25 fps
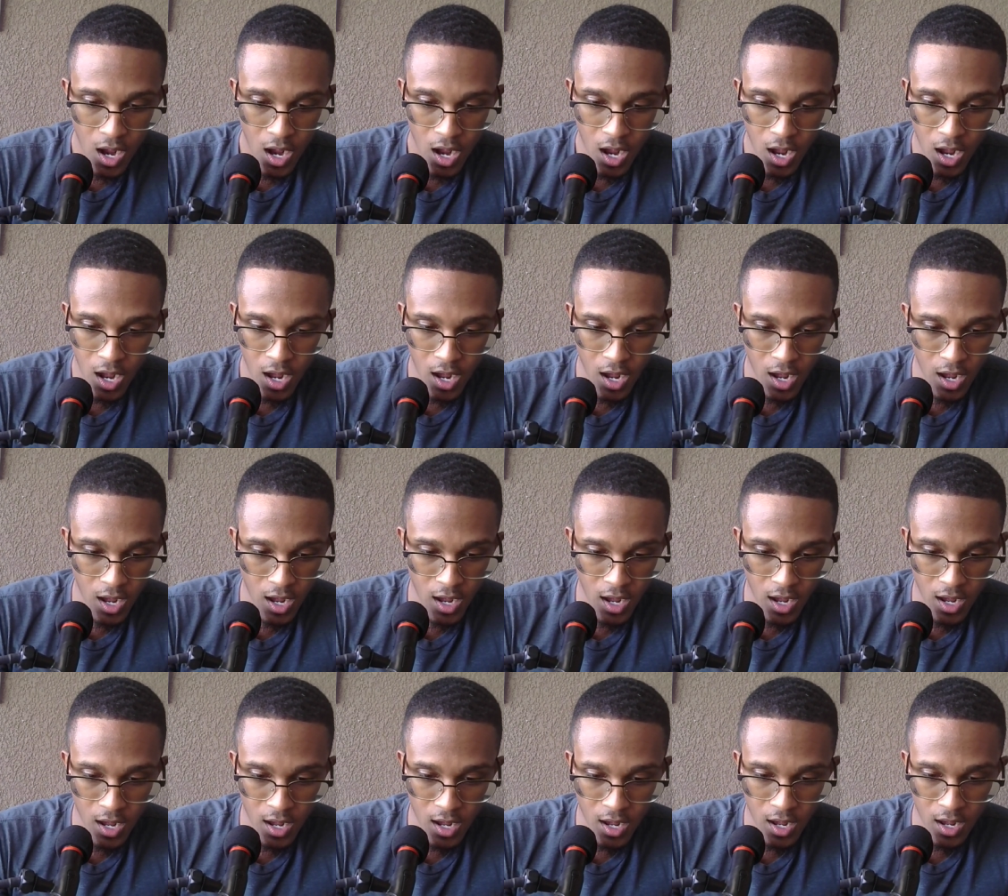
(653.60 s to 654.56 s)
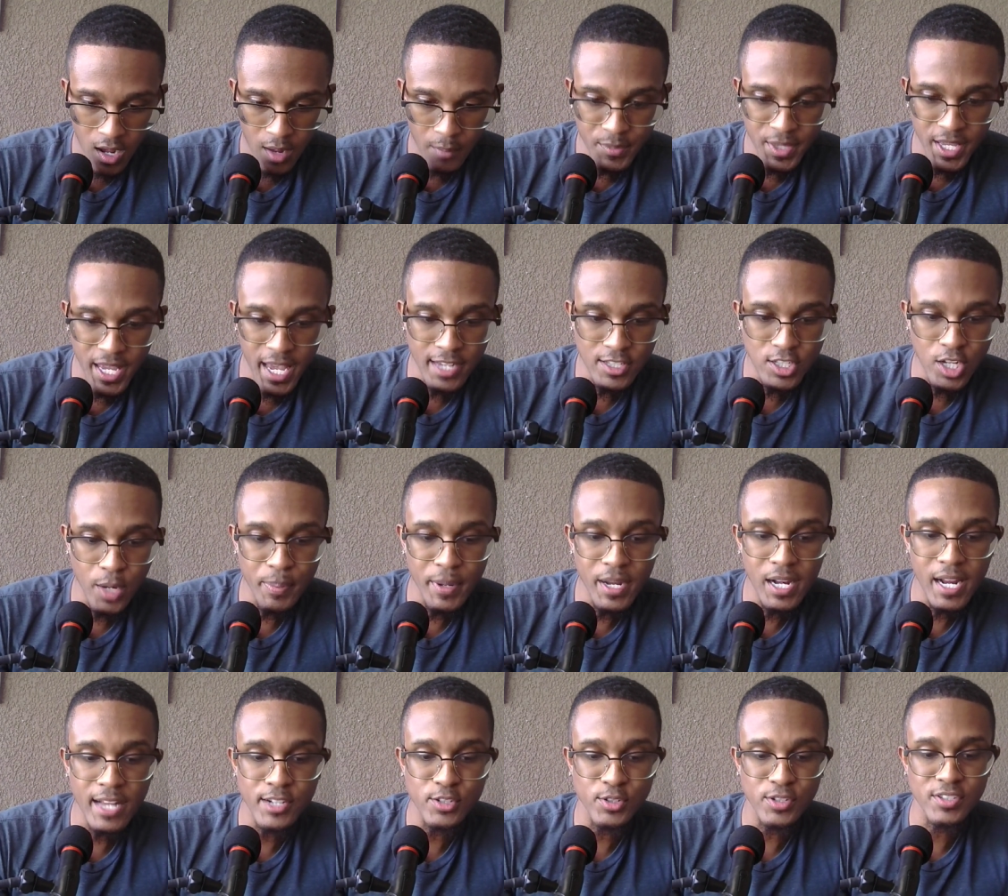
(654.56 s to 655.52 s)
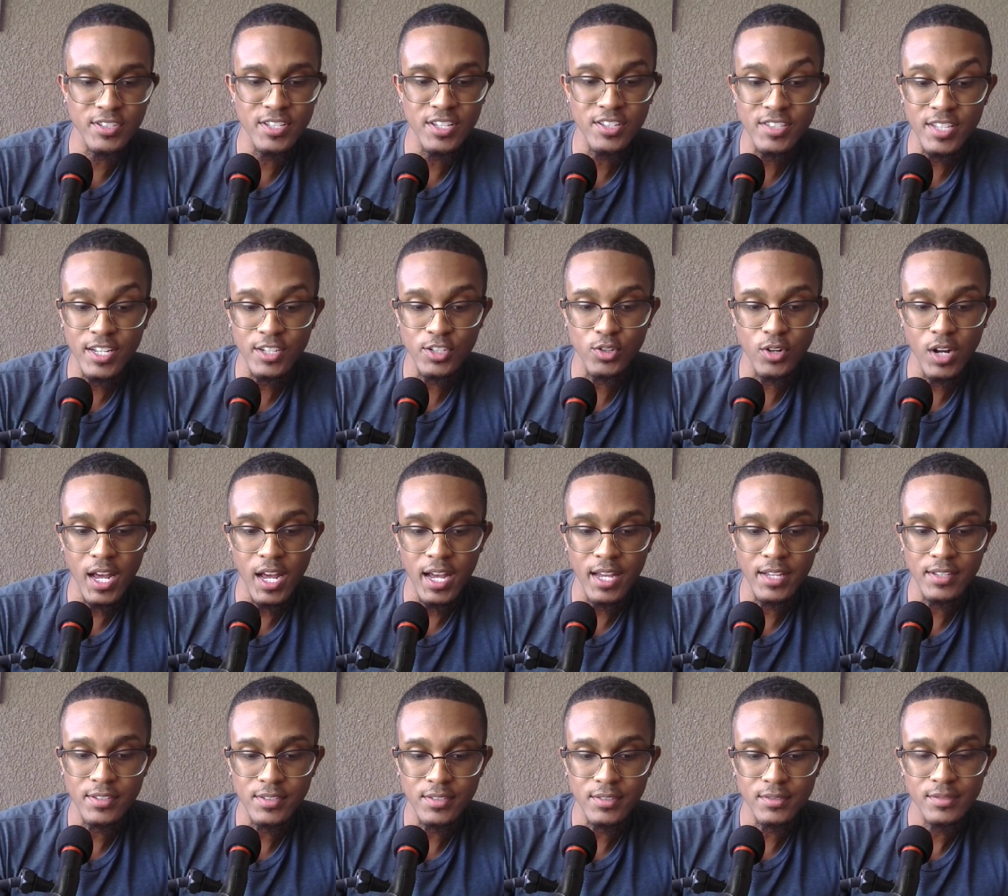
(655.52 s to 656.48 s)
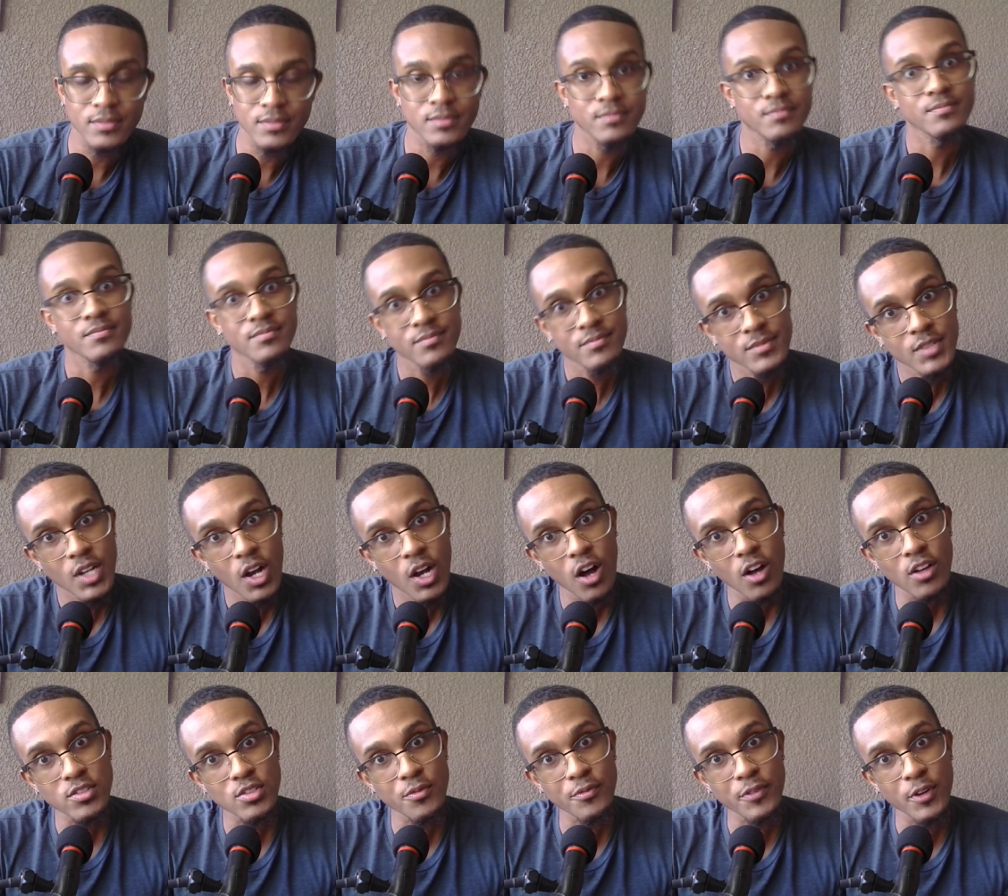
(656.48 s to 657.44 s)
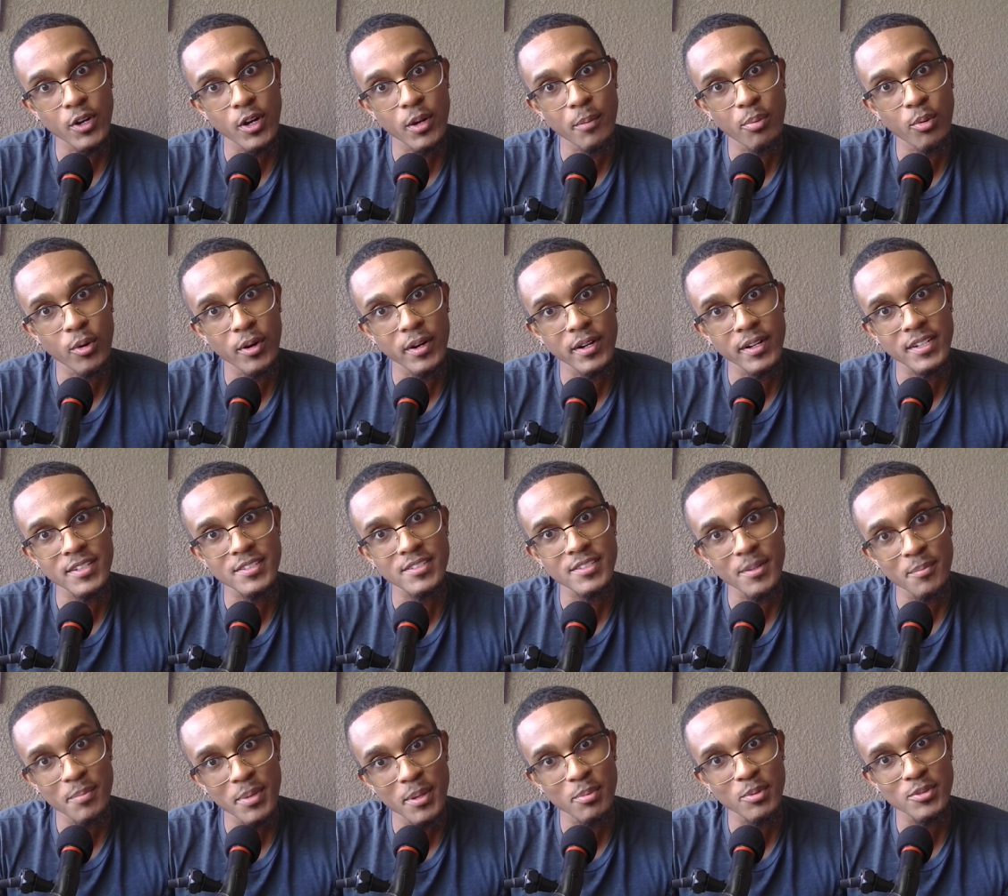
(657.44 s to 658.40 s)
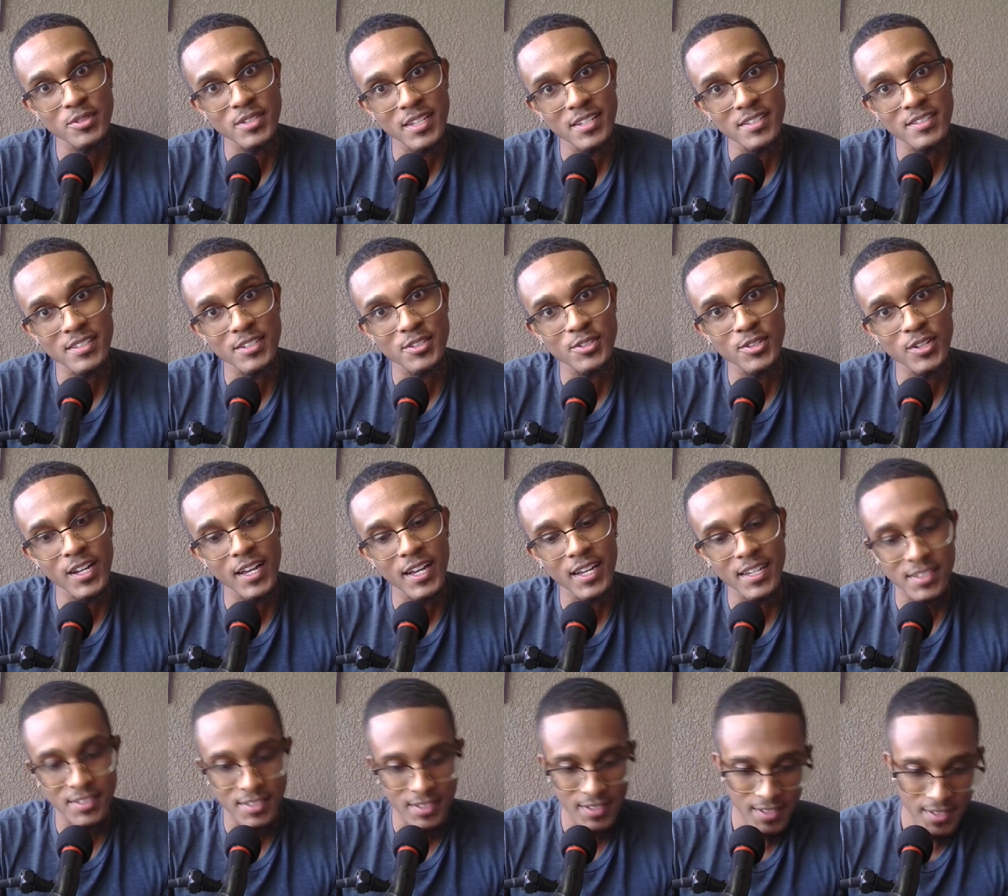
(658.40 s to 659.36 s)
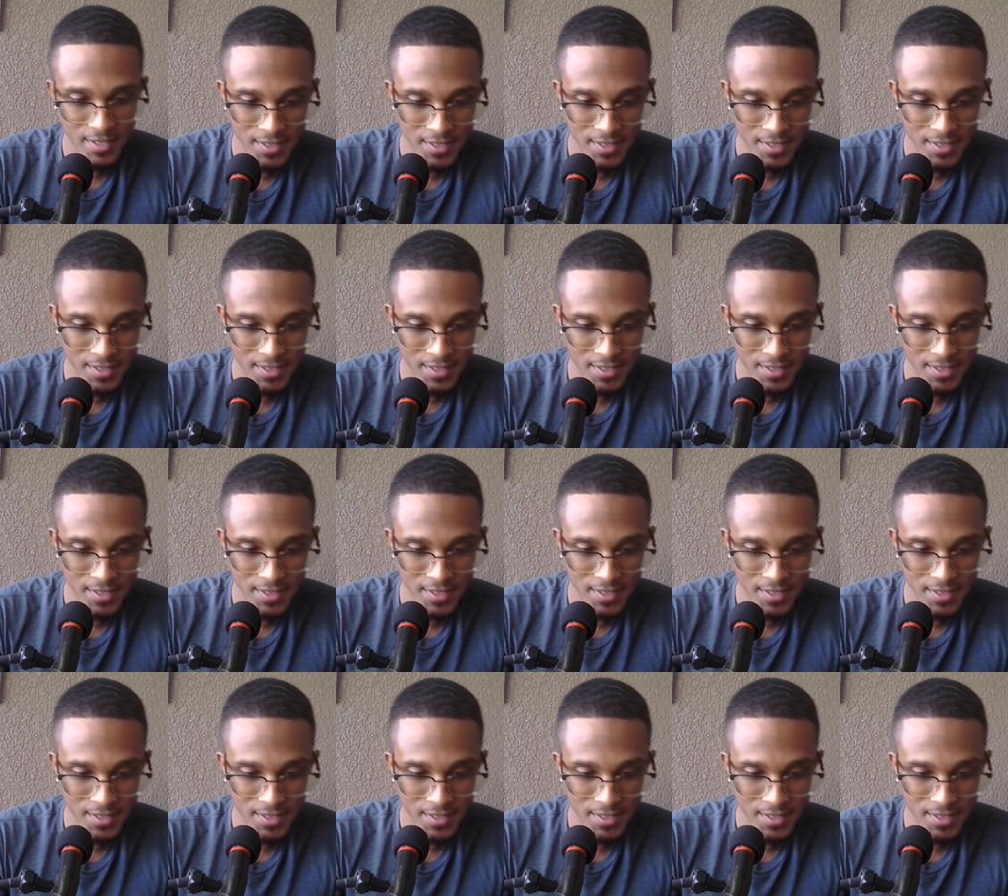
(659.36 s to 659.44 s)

Um, the XRP ledger is decentralized. Also very important because some people say it's centralized.